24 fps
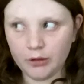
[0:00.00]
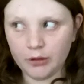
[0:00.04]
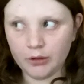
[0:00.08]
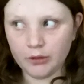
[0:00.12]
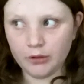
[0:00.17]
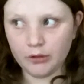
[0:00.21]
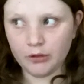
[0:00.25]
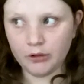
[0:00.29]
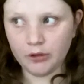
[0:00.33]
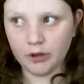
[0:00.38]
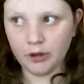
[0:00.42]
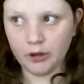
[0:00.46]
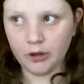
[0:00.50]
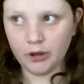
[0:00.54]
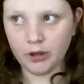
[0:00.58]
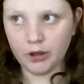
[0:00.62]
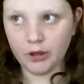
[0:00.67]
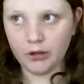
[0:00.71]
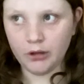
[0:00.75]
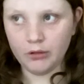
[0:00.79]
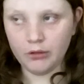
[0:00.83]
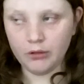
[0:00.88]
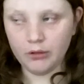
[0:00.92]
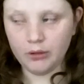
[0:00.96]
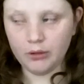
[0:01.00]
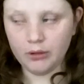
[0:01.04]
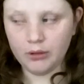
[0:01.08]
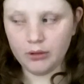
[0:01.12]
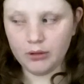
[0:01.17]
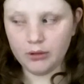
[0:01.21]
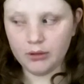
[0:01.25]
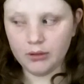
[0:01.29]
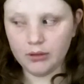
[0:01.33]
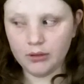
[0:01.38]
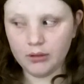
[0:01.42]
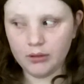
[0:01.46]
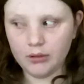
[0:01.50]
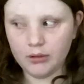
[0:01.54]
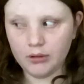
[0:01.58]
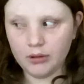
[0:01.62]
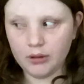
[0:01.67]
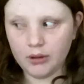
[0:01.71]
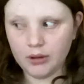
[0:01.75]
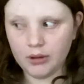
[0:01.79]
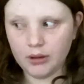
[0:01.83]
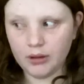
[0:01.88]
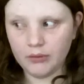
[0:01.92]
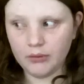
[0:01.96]
Xero,
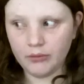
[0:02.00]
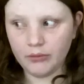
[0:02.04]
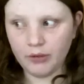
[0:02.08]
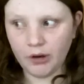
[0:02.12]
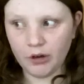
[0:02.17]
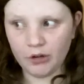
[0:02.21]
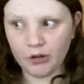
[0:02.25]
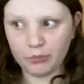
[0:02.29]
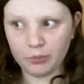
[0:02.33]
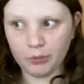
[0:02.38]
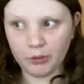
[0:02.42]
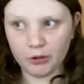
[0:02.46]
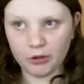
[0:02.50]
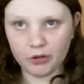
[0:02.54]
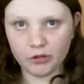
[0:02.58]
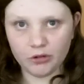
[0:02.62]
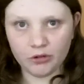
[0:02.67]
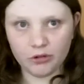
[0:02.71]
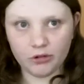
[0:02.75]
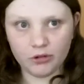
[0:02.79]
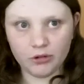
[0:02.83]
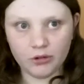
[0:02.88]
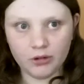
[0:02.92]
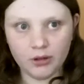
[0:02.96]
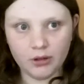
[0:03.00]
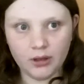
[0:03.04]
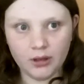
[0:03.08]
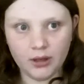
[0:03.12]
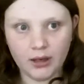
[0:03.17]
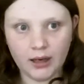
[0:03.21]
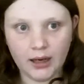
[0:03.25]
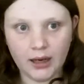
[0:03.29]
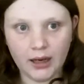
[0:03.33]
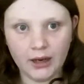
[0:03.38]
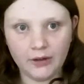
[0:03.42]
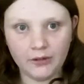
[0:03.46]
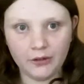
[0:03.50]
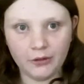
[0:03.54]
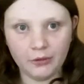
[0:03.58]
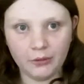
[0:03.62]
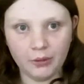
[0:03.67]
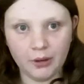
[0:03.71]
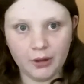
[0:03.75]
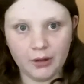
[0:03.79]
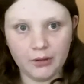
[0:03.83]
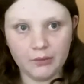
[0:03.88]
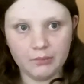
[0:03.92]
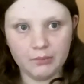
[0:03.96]
FreshBooks, either
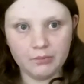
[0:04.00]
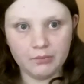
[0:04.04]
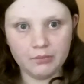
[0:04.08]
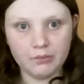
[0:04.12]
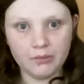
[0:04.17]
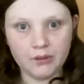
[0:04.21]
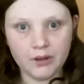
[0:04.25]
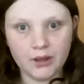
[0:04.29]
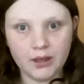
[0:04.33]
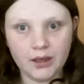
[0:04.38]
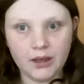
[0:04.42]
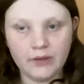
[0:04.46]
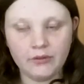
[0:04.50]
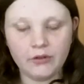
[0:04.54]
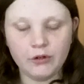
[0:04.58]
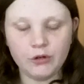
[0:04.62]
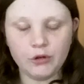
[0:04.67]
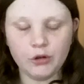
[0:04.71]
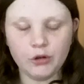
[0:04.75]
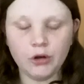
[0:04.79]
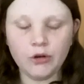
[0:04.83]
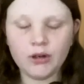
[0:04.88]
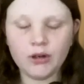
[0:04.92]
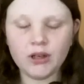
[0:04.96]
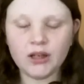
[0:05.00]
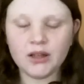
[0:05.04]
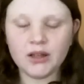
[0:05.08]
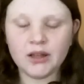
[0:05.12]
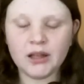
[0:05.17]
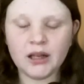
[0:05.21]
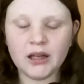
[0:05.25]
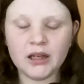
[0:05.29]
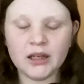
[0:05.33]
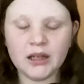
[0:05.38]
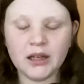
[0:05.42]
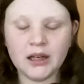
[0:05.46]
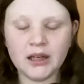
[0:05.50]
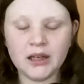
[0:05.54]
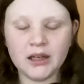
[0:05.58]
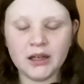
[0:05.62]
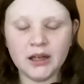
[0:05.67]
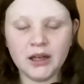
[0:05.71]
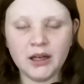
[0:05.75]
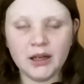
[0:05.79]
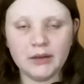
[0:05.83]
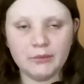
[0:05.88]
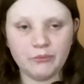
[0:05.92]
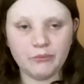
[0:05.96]
one. If you don't get a
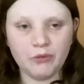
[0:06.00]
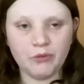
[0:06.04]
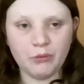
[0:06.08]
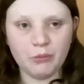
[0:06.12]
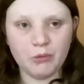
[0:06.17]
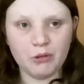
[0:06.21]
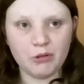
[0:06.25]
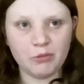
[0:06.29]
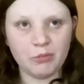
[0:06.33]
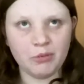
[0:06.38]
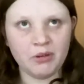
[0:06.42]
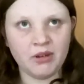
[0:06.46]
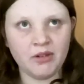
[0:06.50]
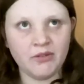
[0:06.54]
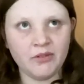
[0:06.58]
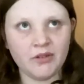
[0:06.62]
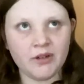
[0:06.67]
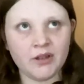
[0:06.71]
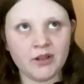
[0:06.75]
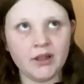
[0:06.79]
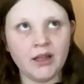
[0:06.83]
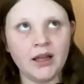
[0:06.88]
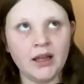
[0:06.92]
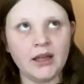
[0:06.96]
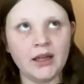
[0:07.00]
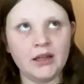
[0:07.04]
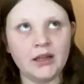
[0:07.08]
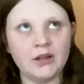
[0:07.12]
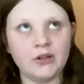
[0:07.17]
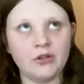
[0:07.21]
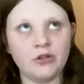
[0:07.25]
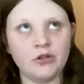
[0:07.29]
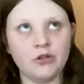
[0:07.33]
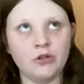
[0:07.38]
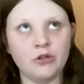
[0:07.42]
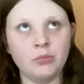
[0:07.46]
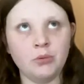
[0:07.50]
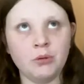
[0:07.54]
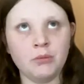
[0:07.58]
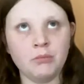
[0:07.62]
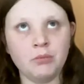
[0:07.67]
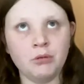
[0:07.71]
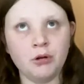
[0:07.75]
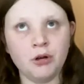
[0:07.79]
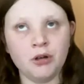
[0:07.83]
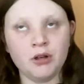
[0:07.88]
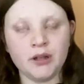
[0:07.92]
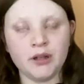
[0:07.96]
1099 from a specific client, it's super
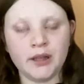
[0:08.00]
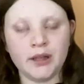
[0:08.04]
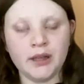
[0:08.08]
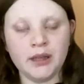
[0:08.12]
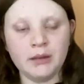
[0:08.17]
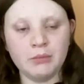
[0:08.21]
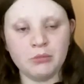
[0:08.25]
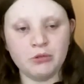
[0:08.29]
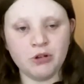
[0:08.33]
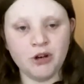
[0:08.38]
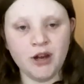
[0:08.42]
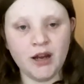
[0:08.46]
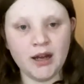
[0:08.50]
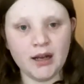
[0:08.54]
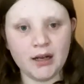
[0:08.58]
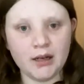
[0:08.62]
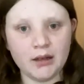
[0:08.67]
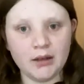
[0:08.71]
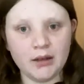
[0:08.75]
important to keep track